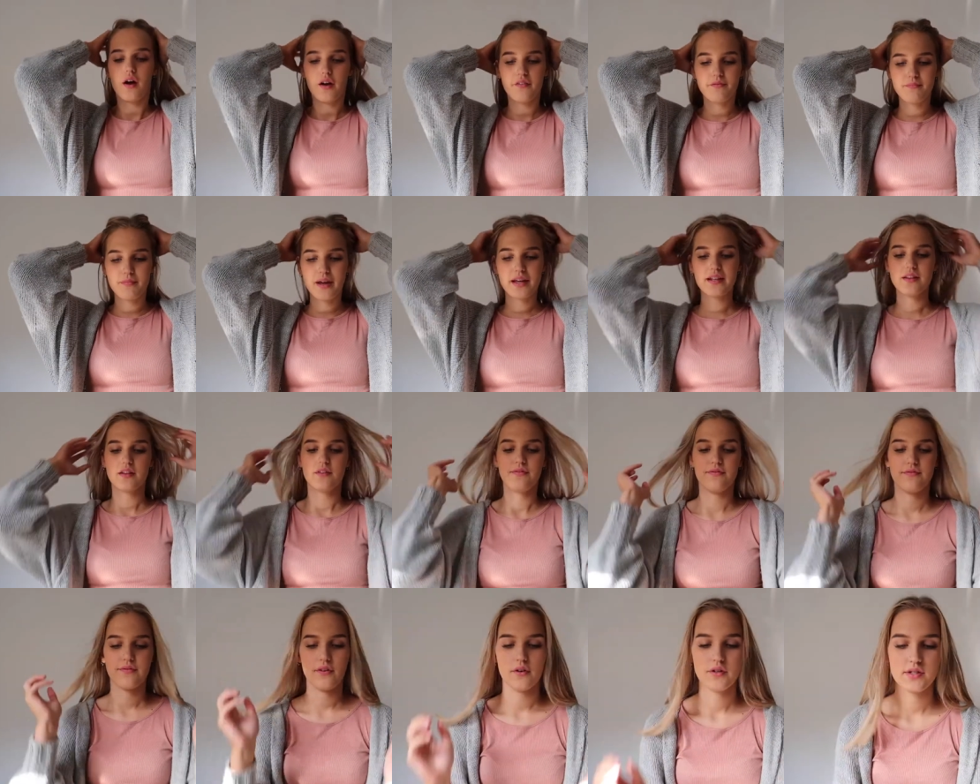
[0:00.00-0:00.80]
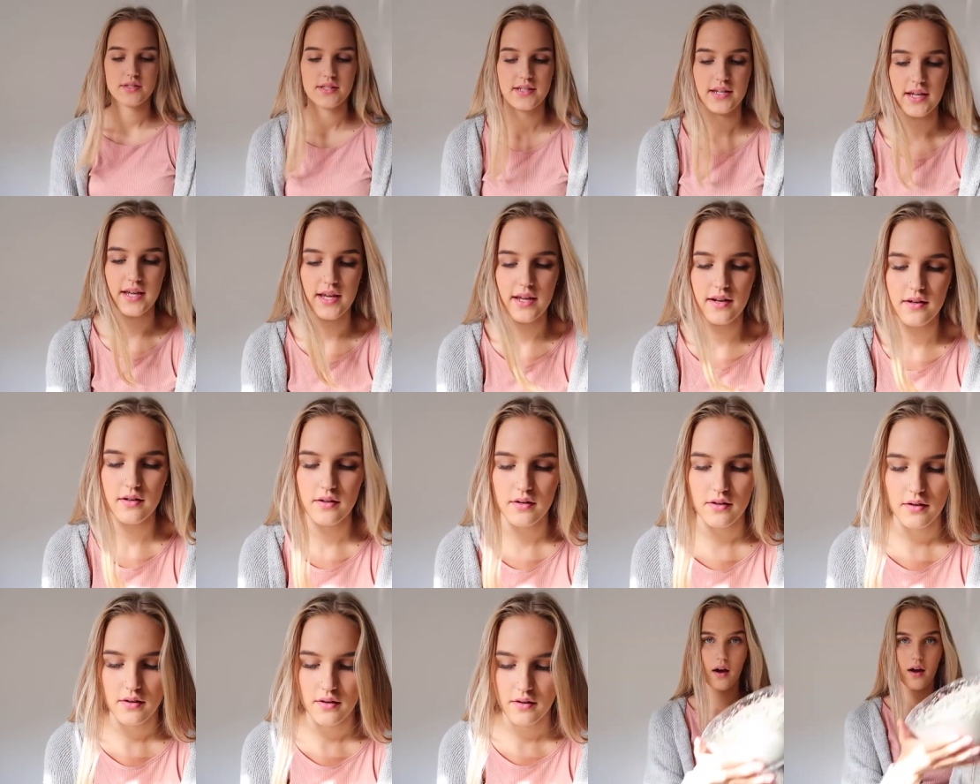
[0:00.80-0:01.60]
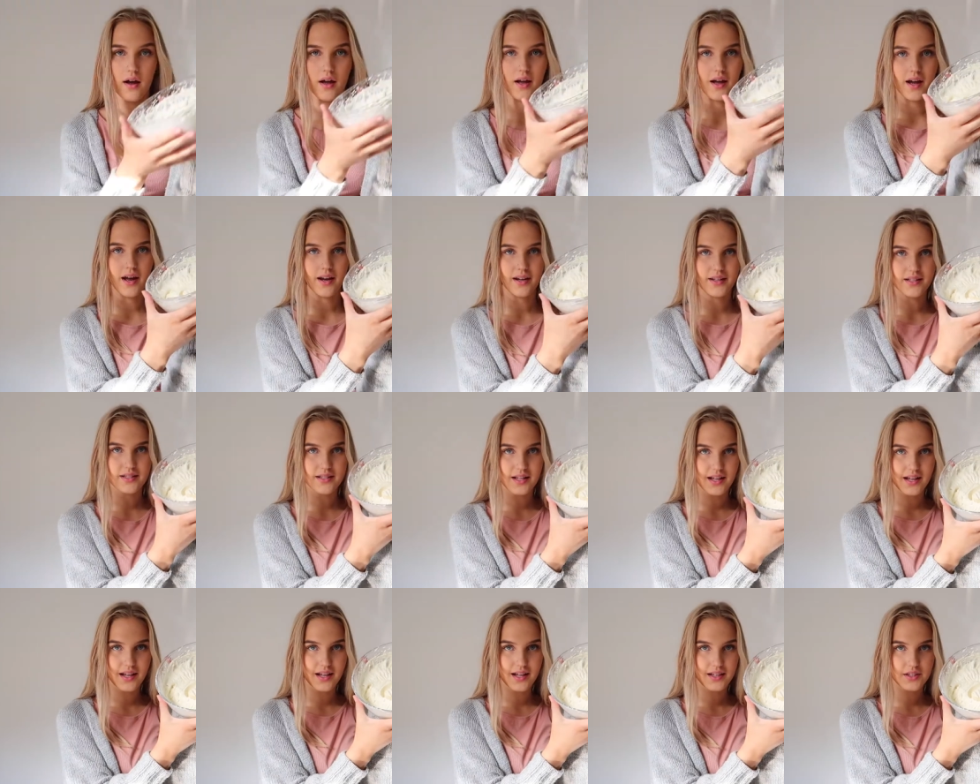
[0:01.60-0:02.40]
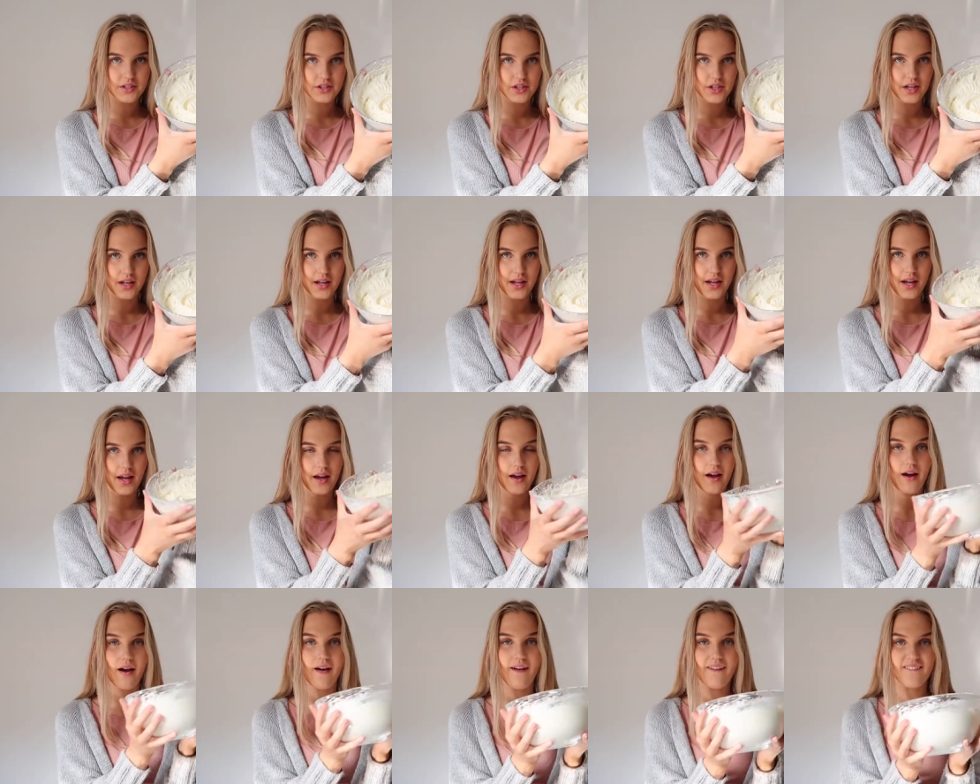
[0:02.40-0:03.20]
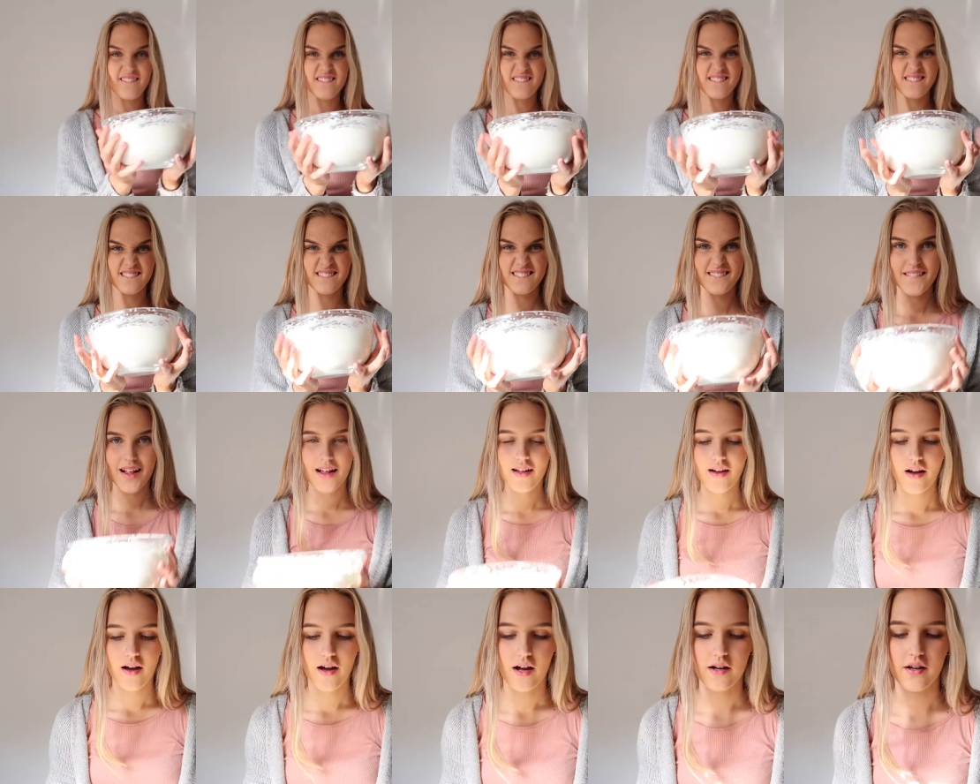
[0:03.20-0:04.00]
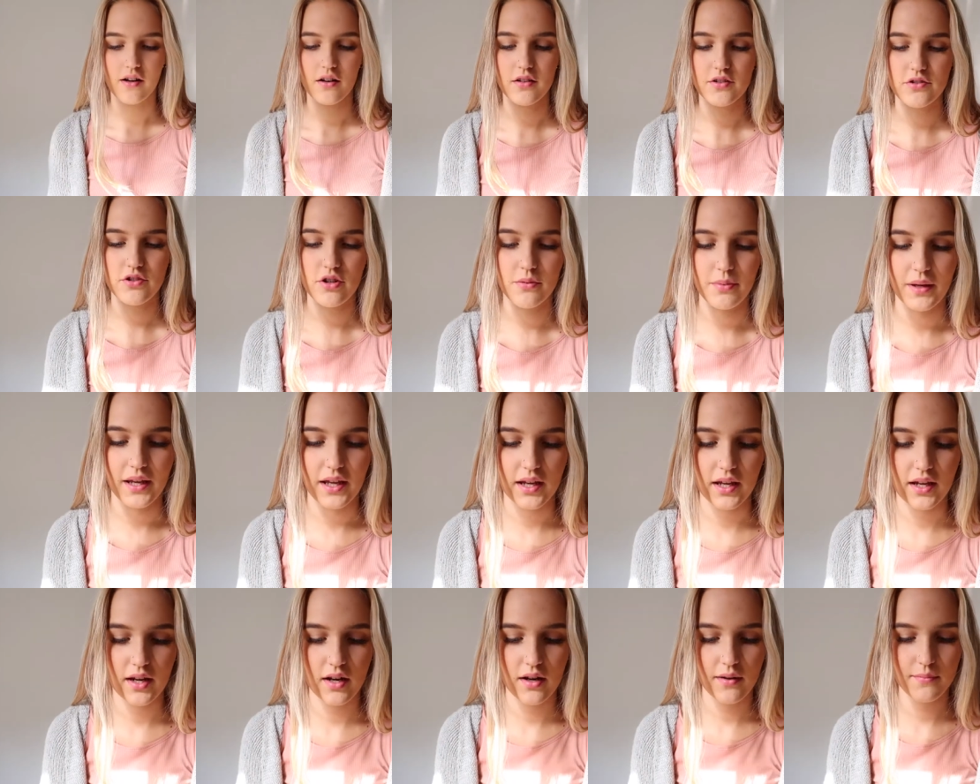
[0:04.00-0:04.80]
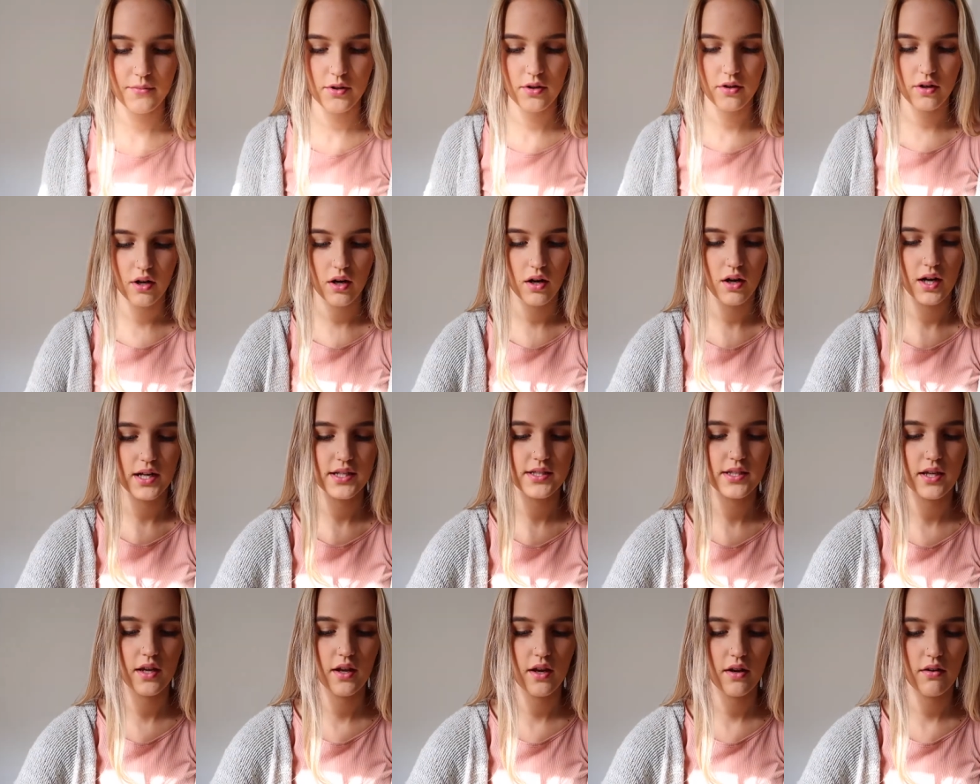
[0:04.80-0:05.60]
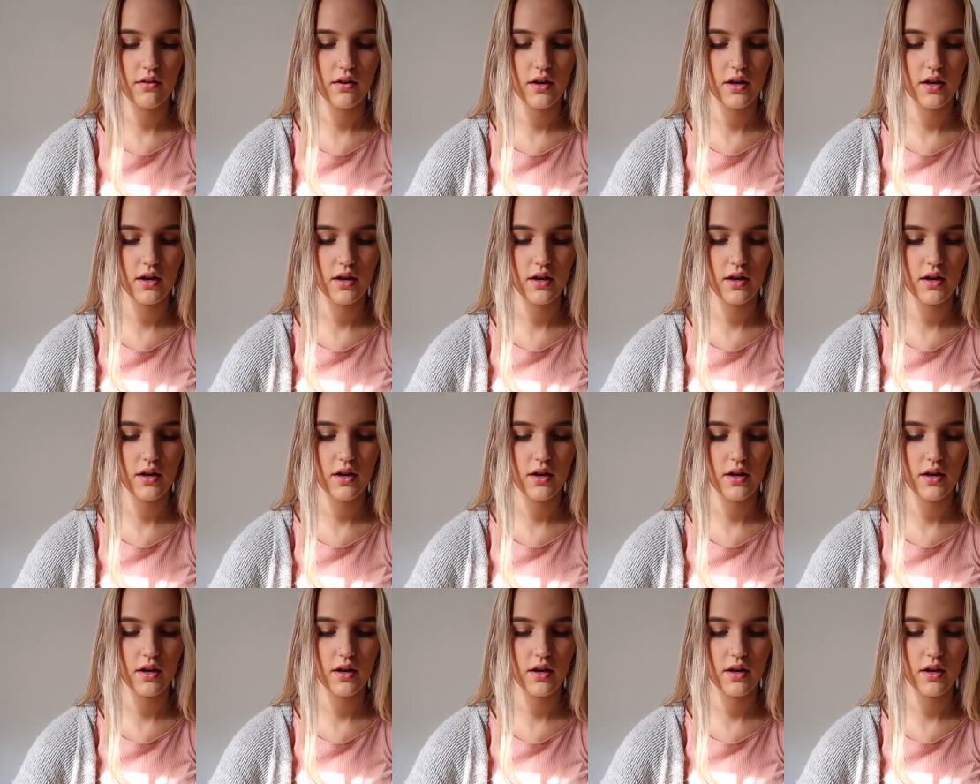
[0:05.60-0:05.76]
I've made the frosting and it's literally, I can't stop eating it, I'm not gonna lie to you.